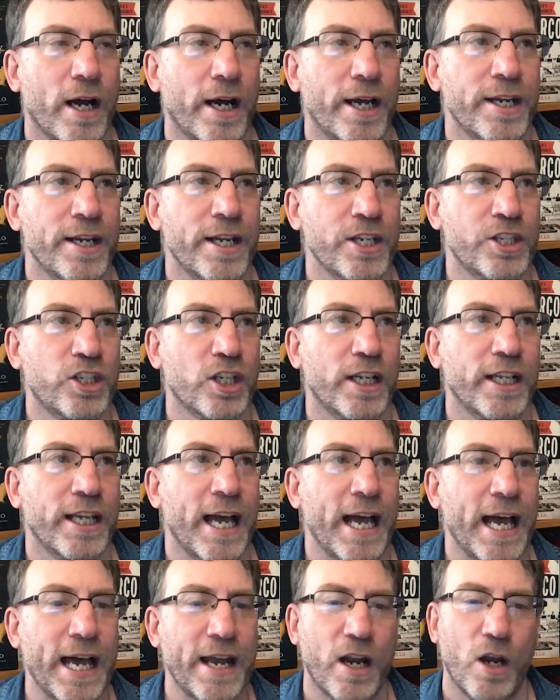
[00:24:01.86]
initially
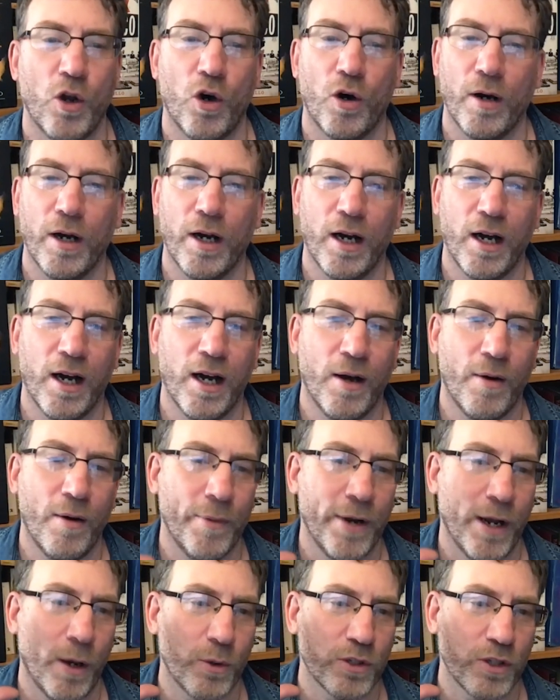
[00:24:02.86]
had a lot. I
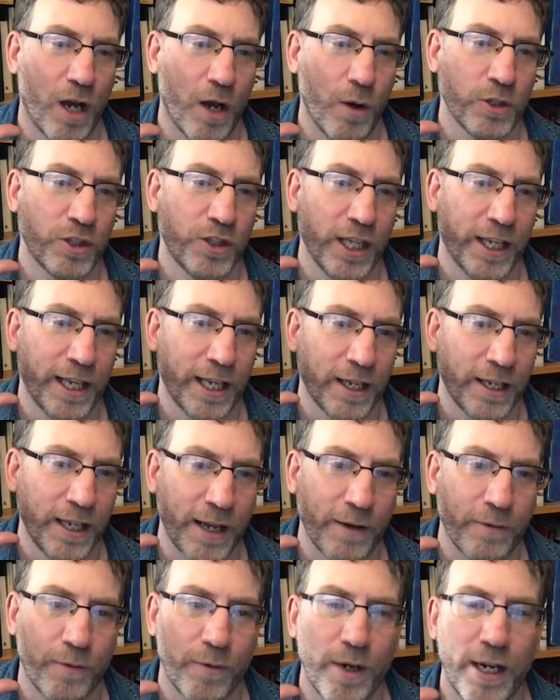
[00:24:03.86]
was thinking,
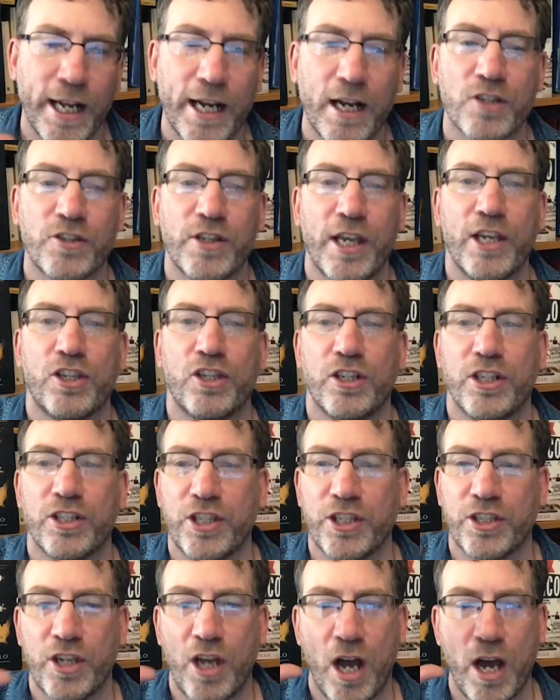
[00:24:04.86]
legalization is
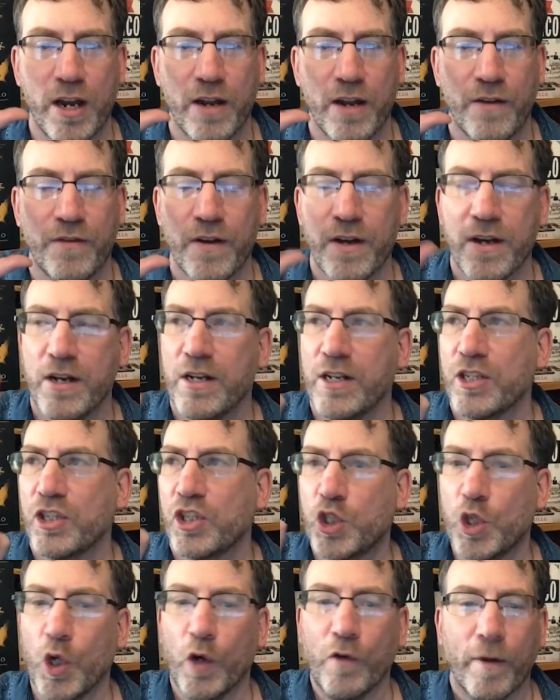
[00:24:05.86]
this kind of
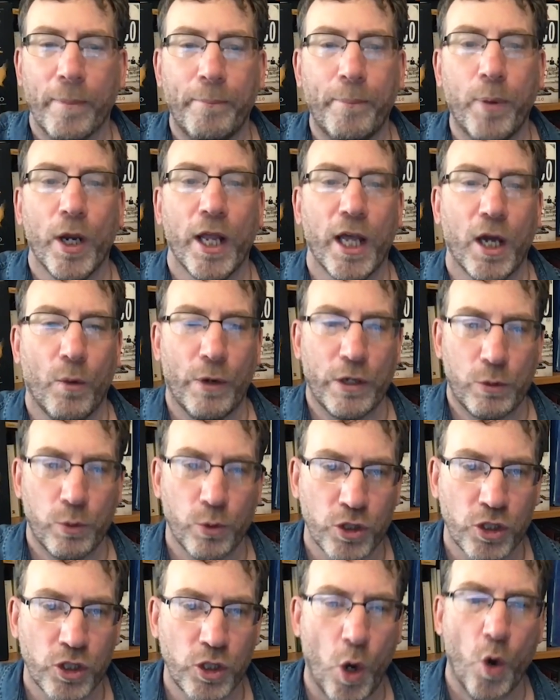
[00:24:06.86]
silver bullet which
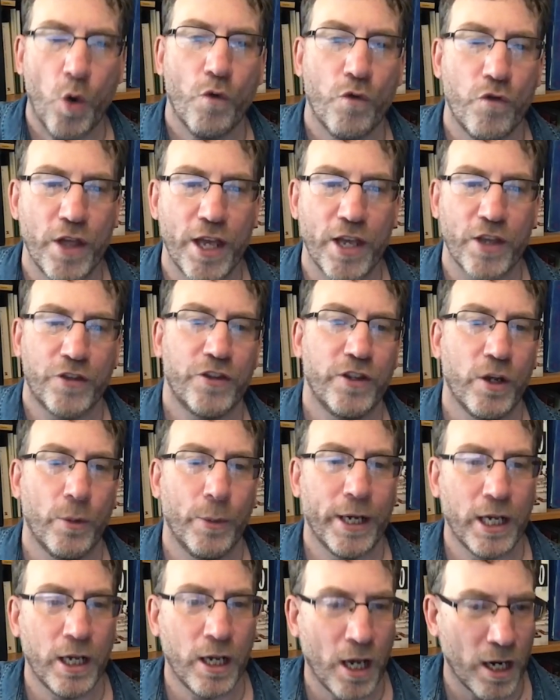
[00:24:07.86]
will solve this. We
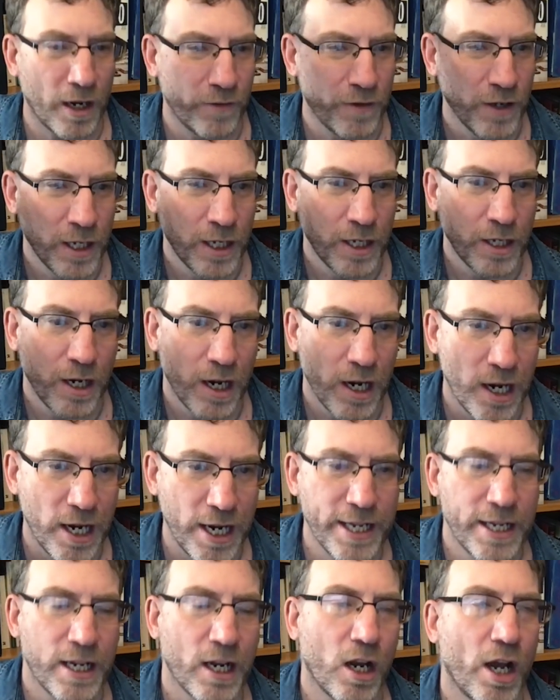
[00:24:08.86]
can kind of
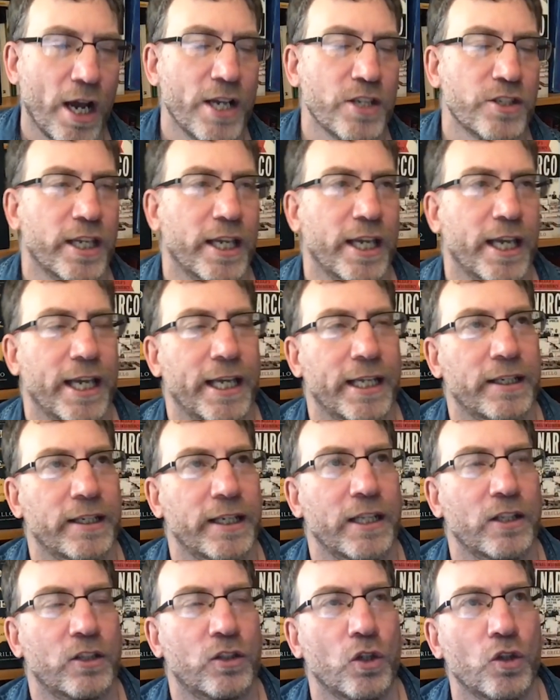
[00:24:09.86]
legalize it.
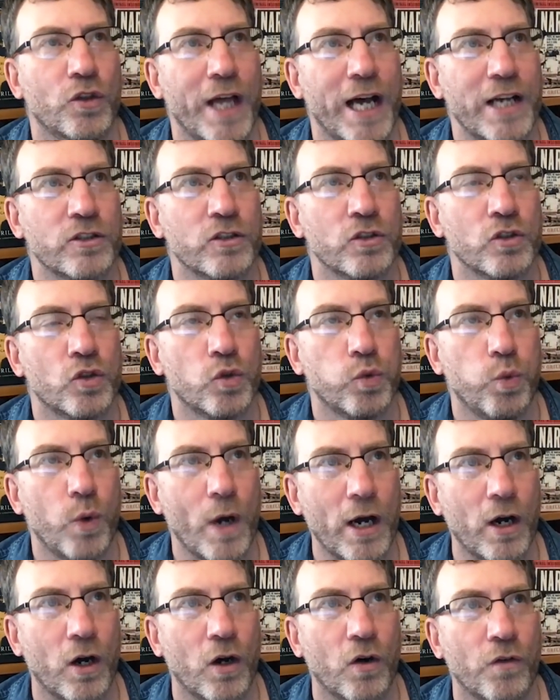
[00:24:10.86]
In
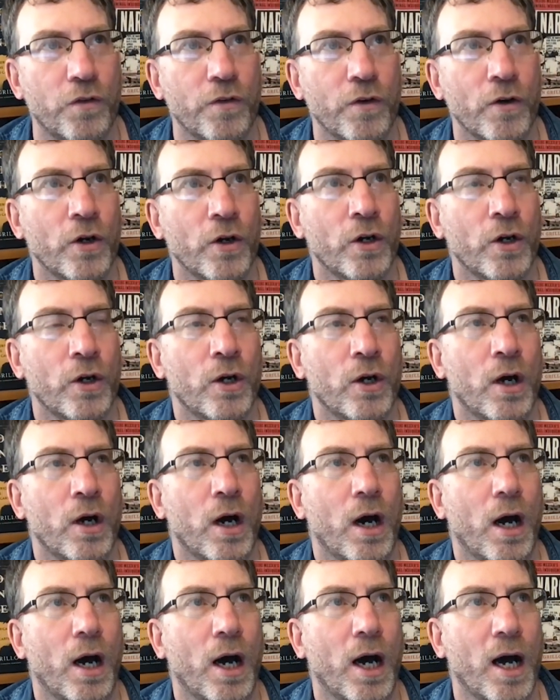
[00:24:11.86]
2012,
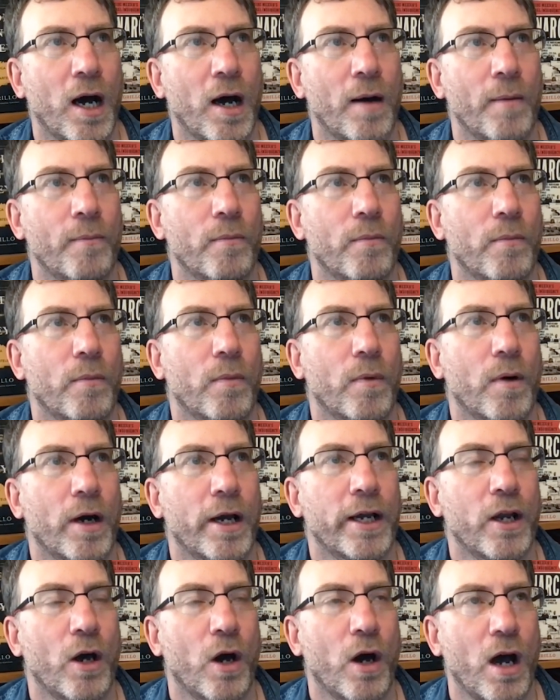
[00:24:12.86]
I
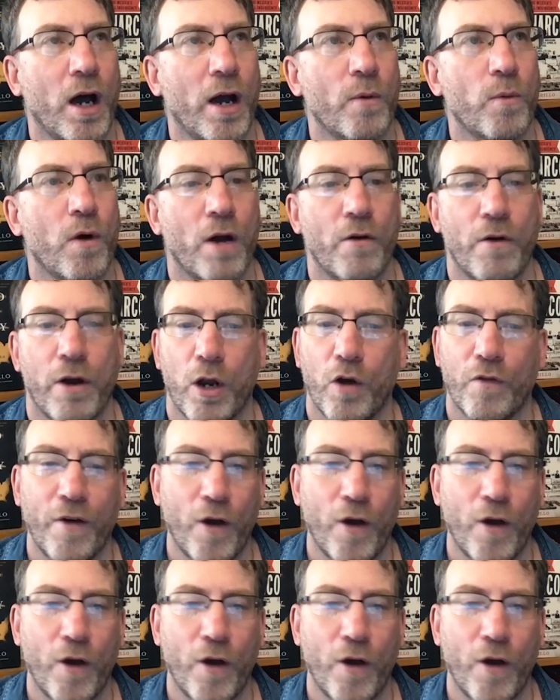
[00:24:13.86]
wrote